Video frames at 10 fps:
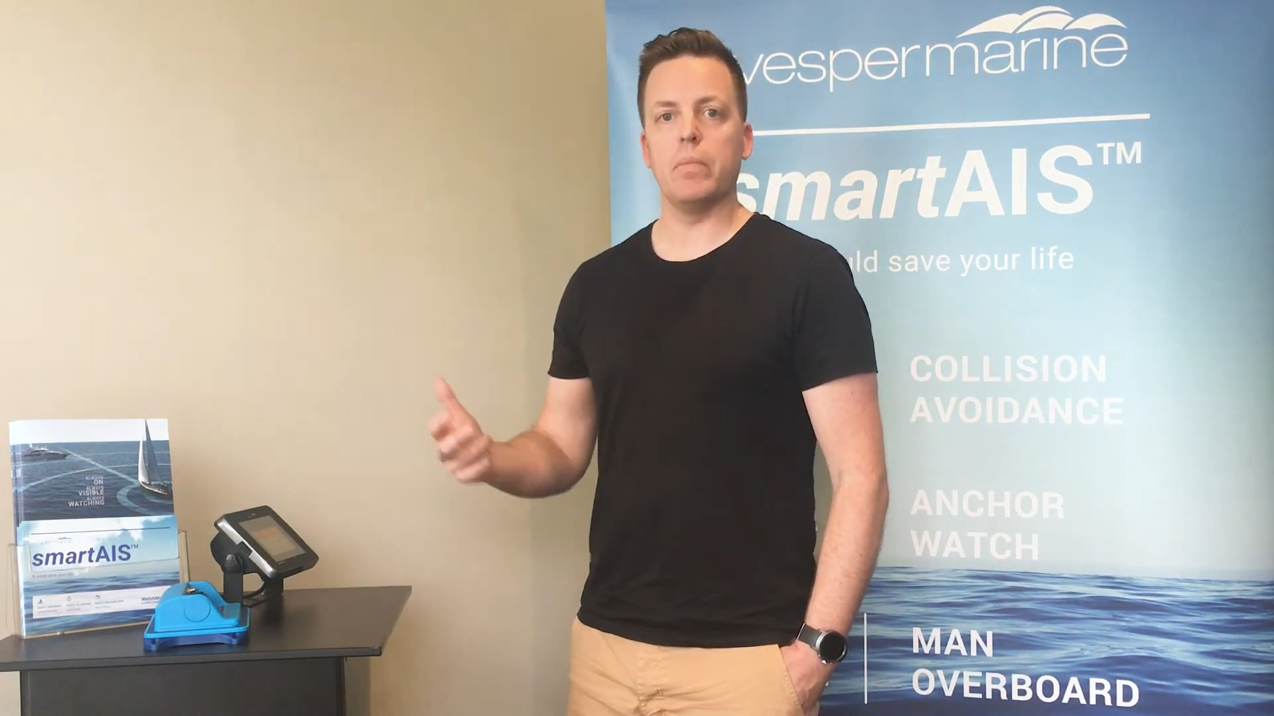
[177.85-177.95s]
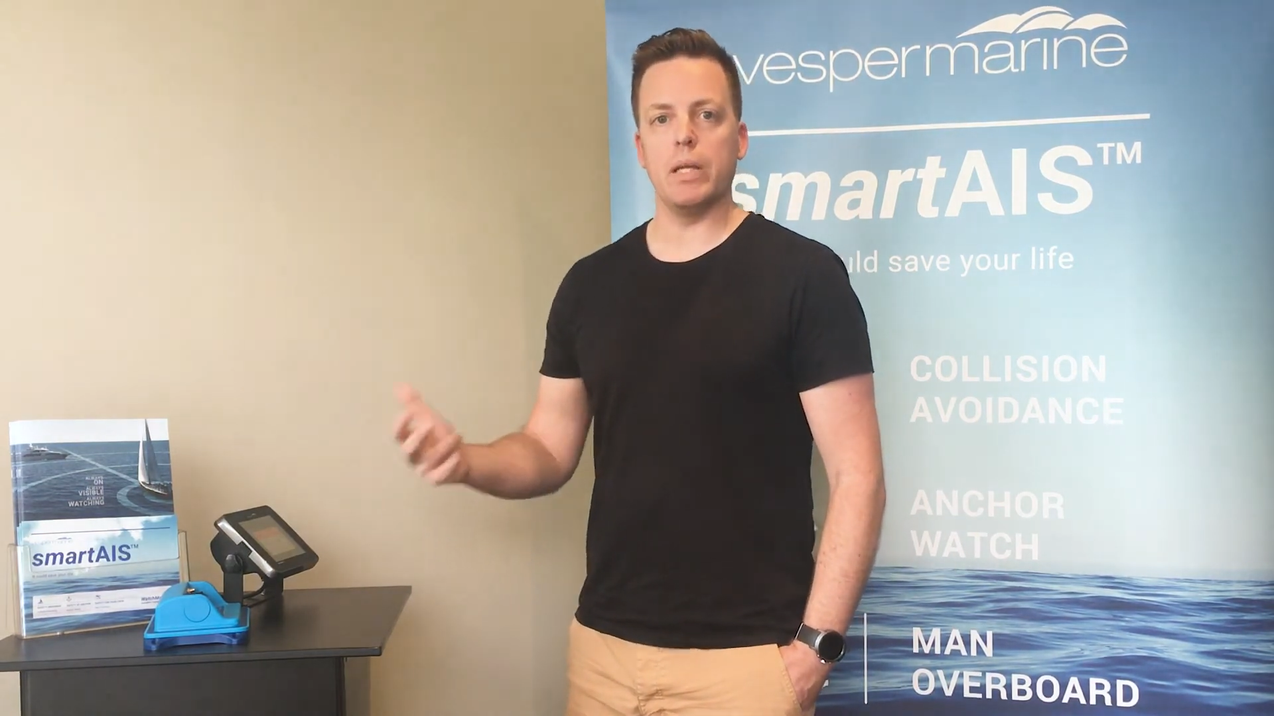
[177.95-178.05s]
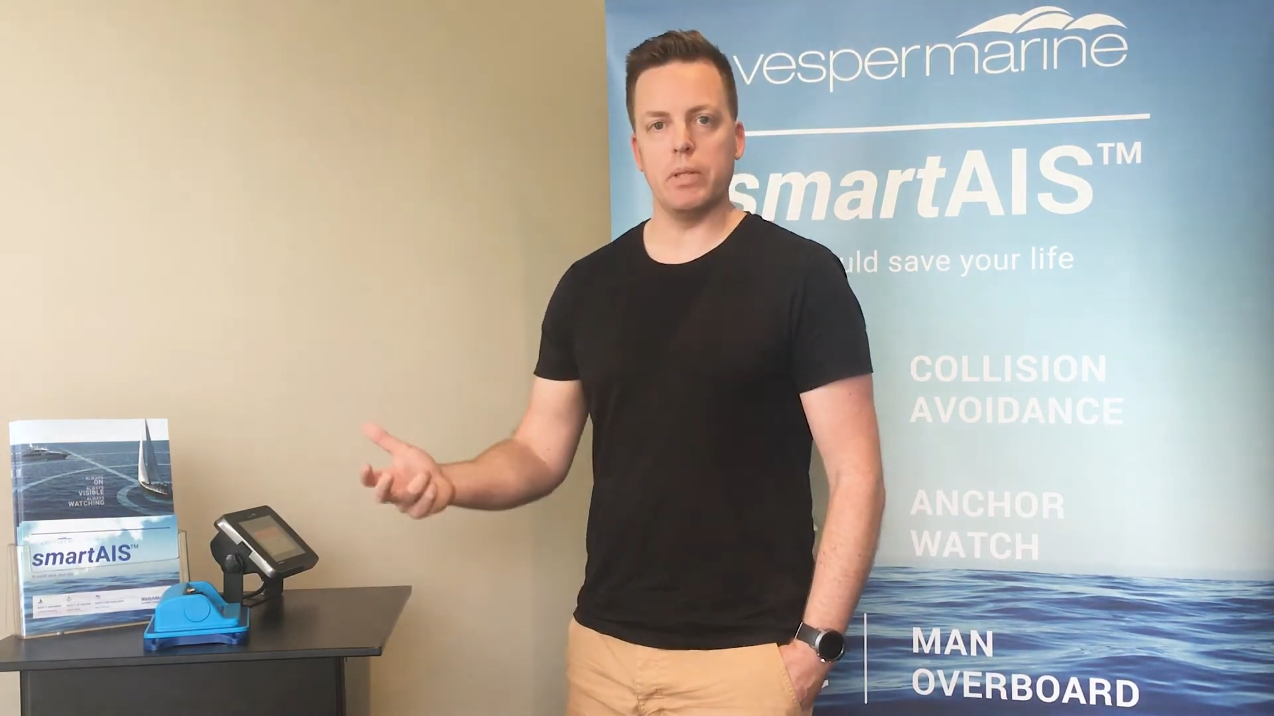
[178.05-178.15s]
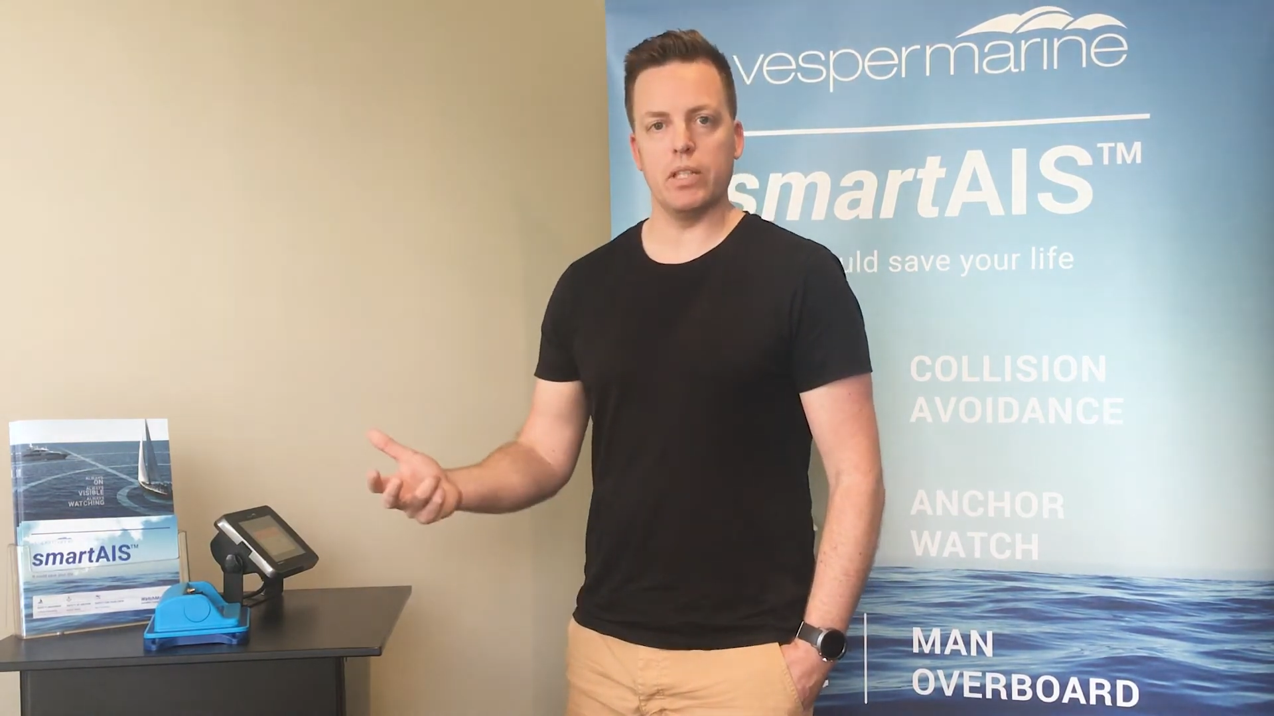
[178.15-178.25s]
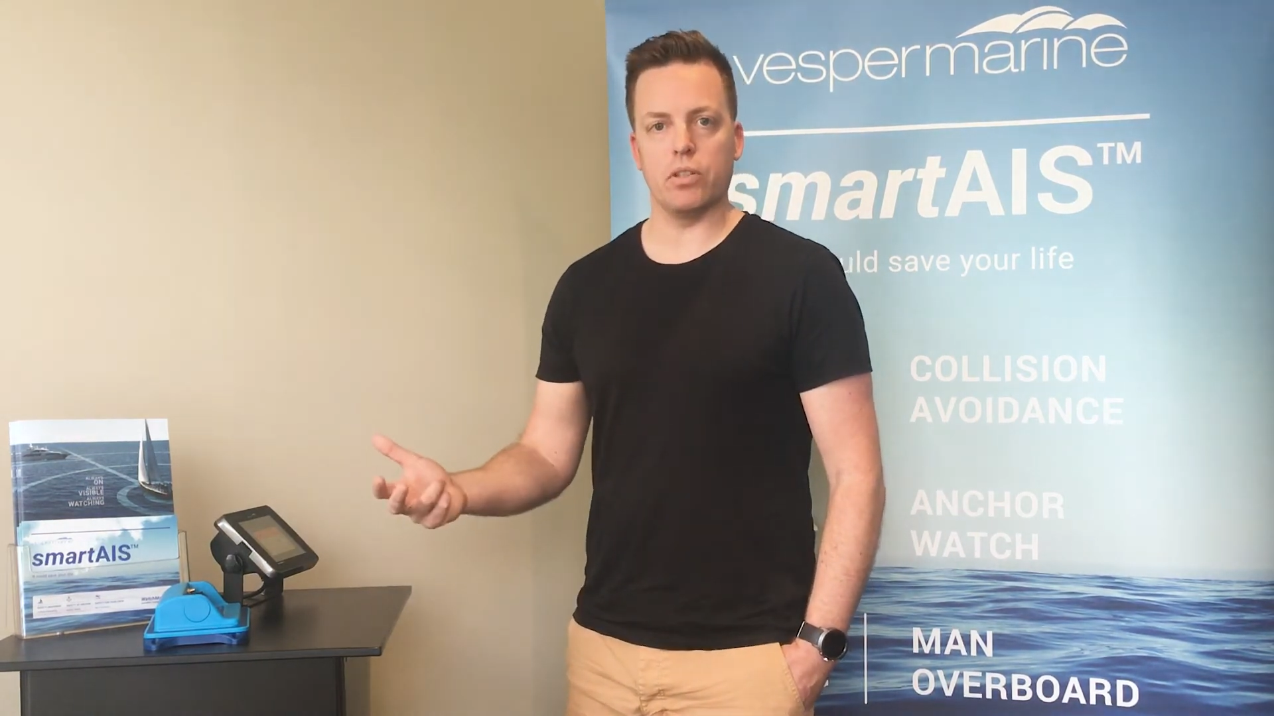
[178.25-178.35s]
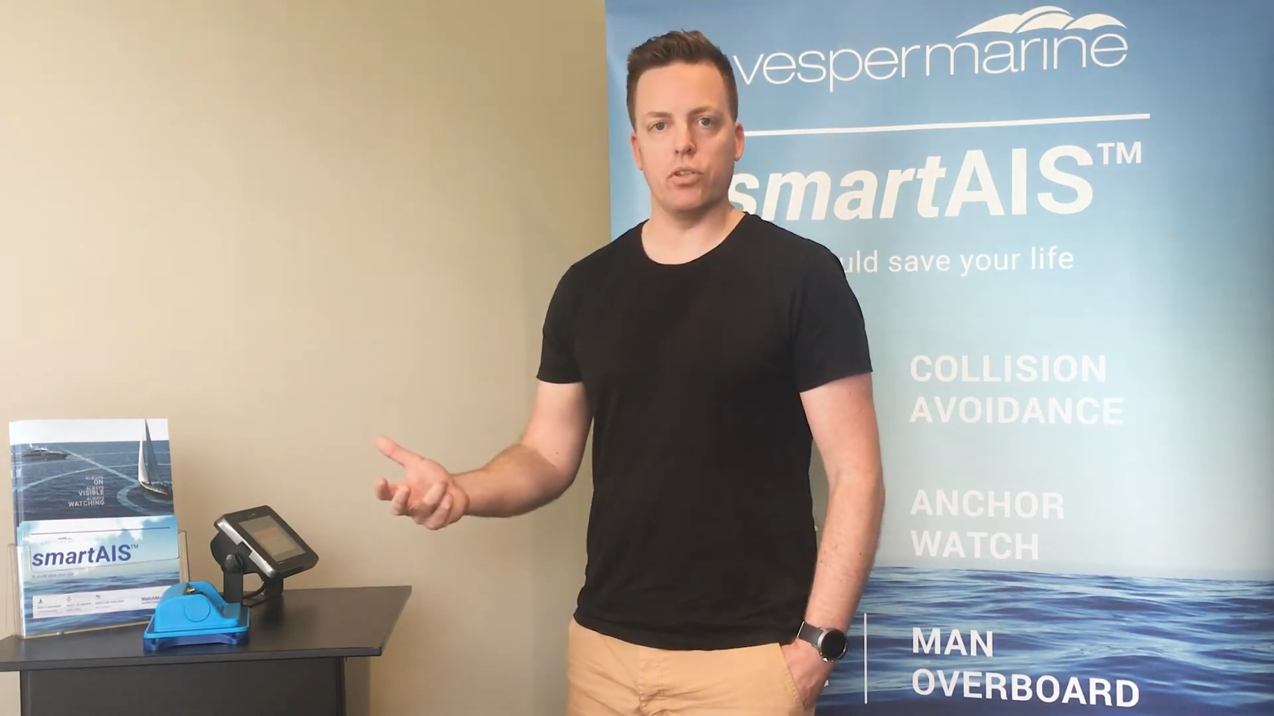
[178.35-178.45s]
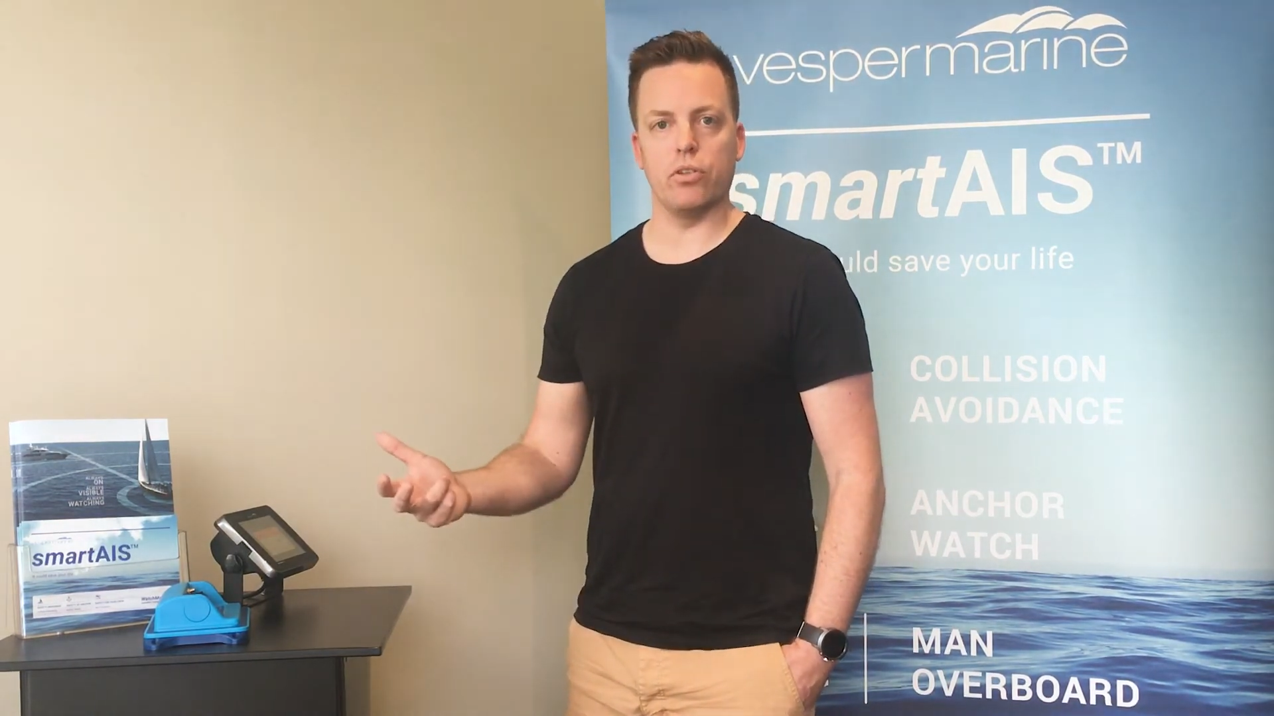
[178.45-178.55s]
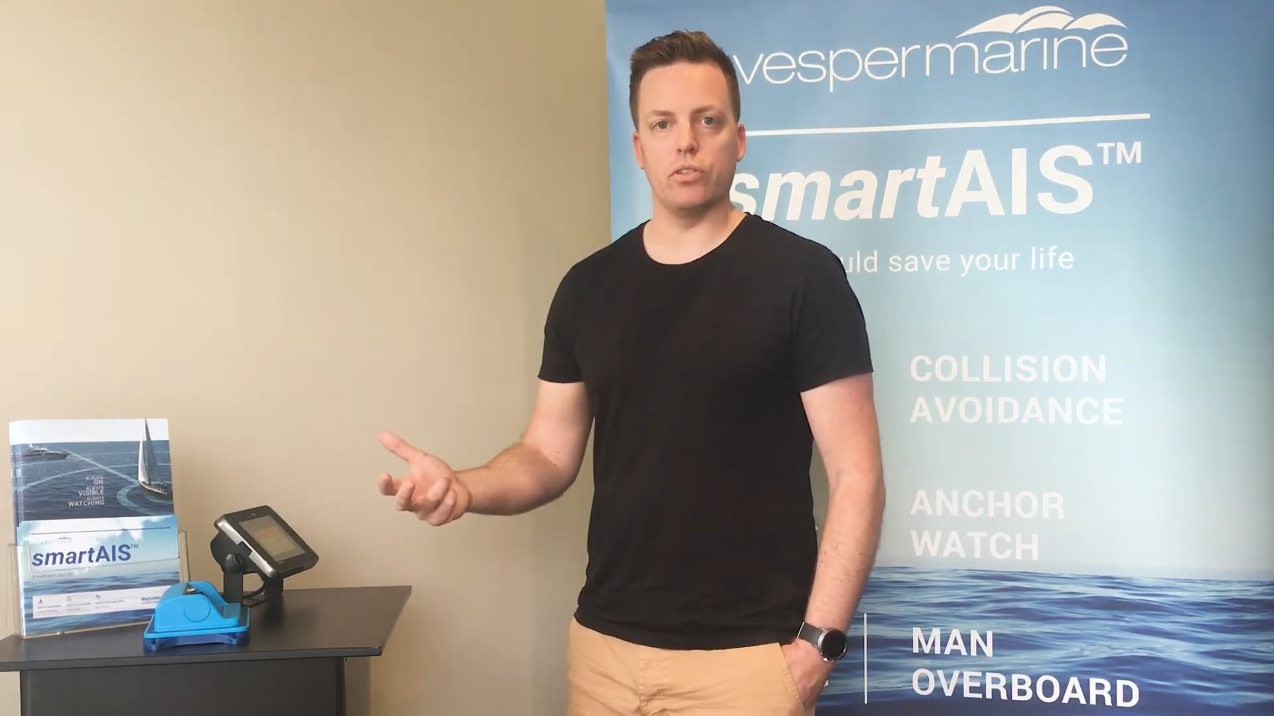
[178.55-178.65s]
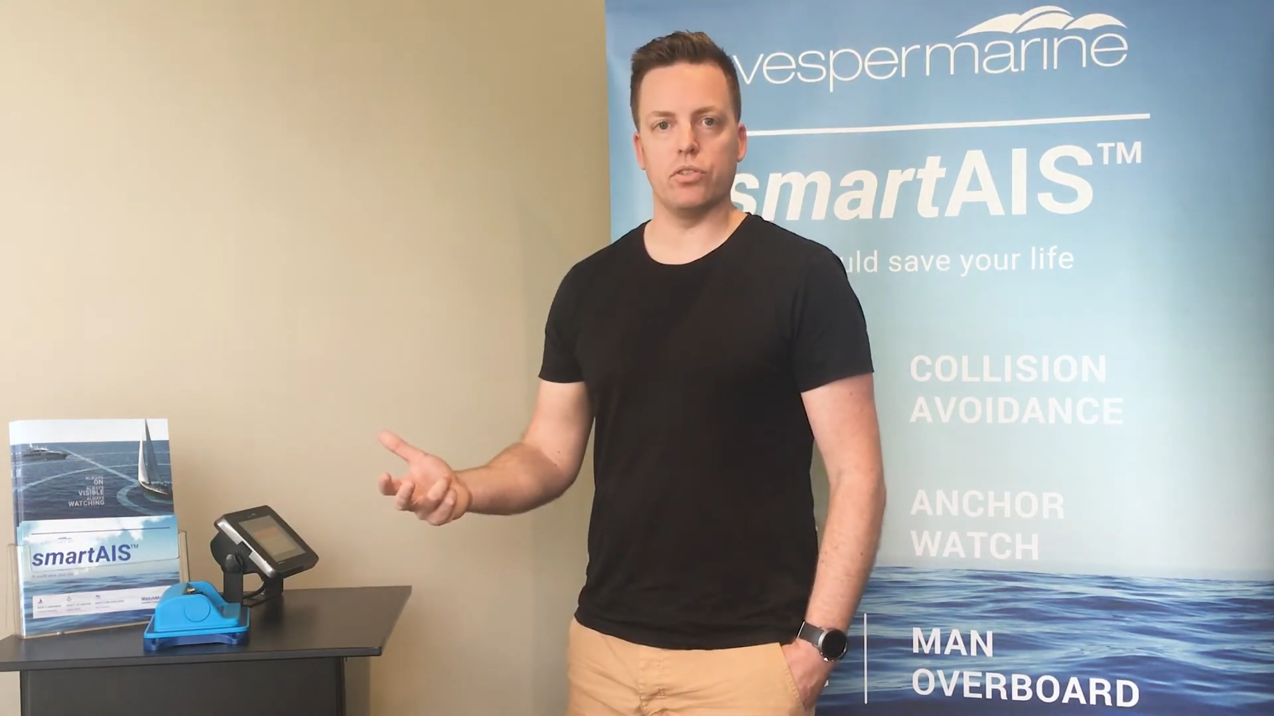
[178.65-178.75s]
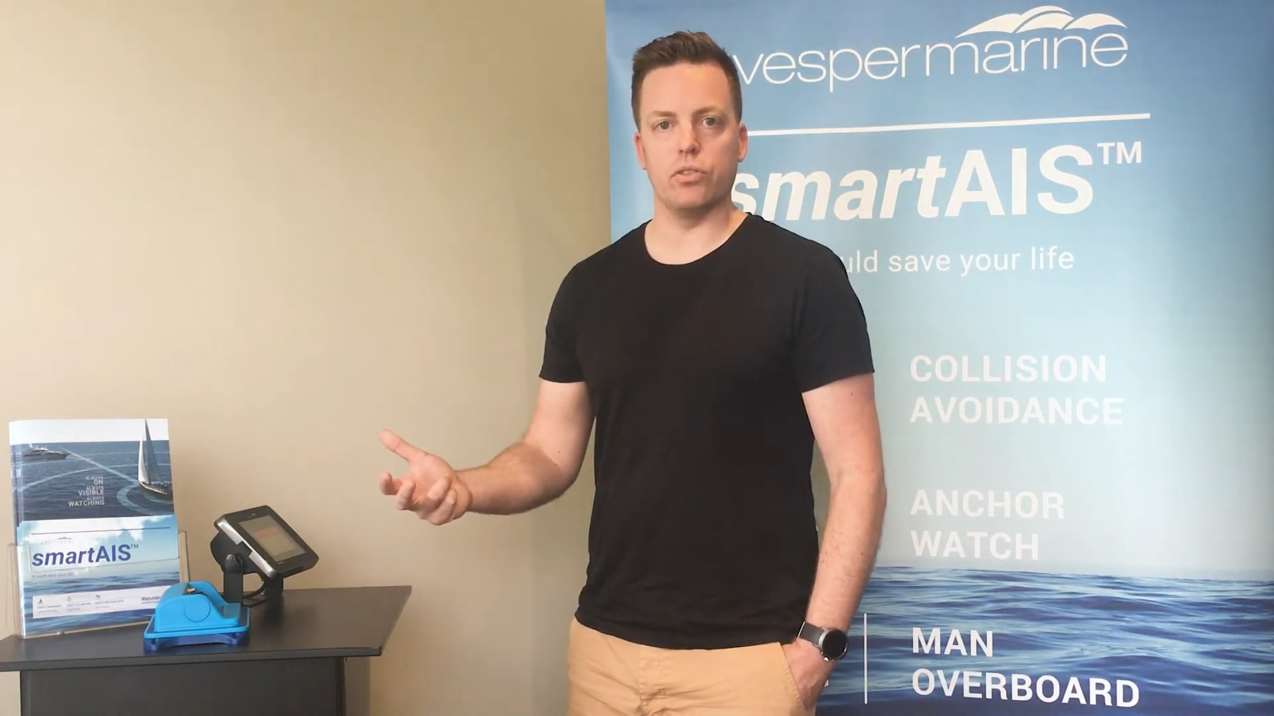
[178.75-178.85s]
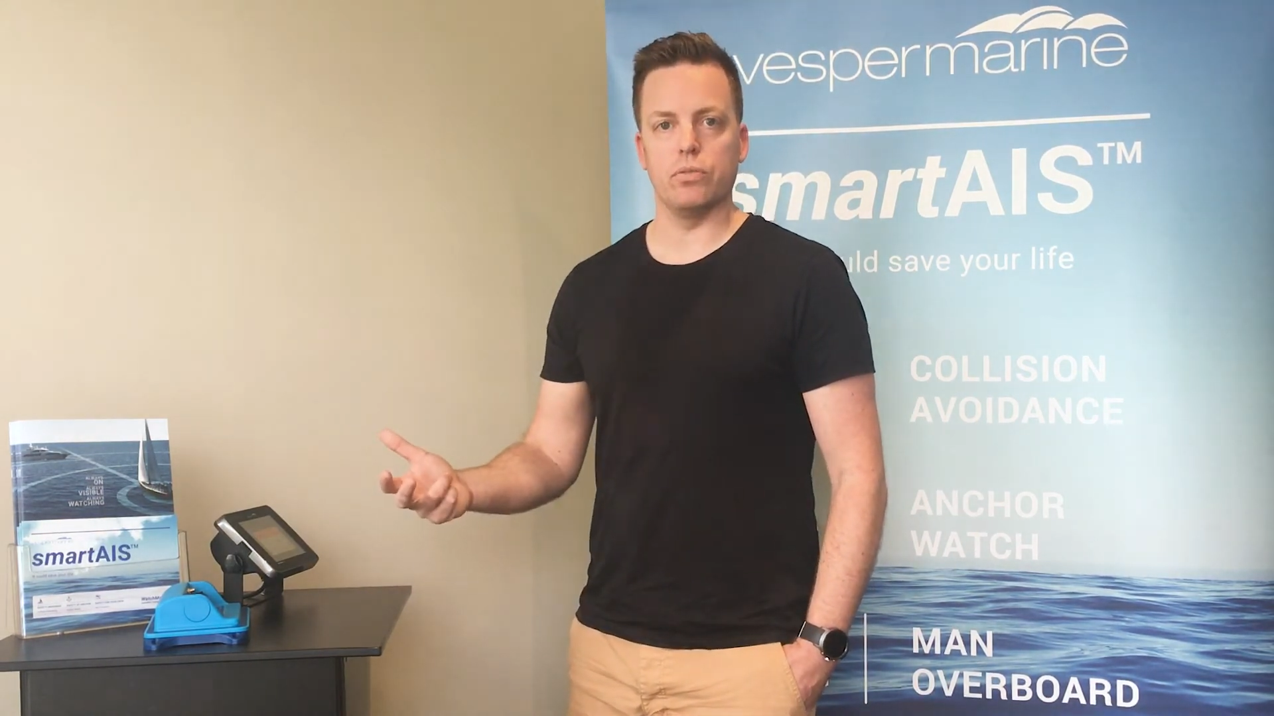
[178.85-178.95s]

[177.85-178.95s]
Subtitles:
may be occurring